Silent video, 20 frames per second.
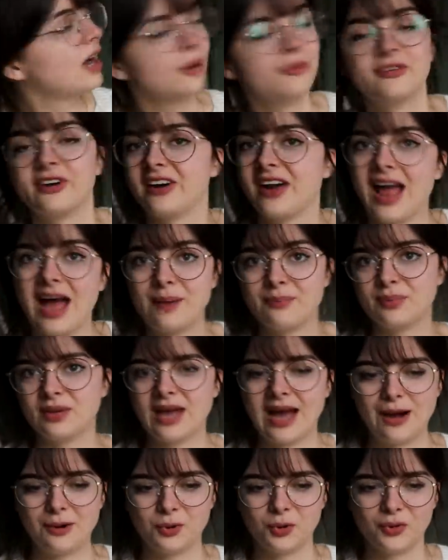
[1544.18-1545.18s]
I'm very happy
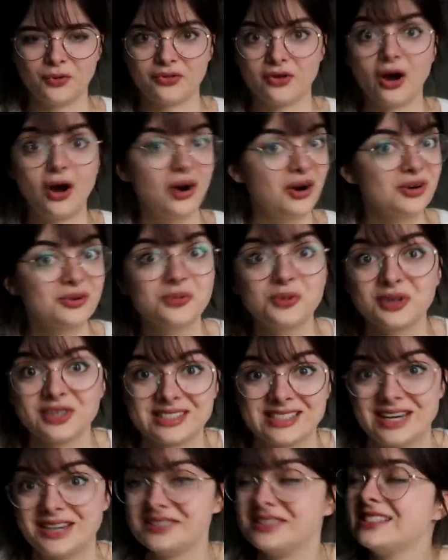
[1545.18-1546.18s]
how all the
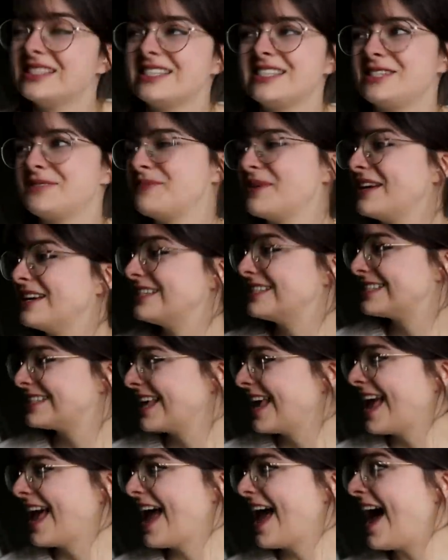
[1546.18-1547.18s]
artwork's out in the space,
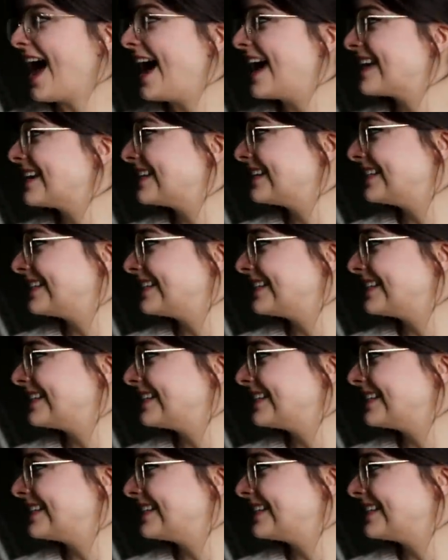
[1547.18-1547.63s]
and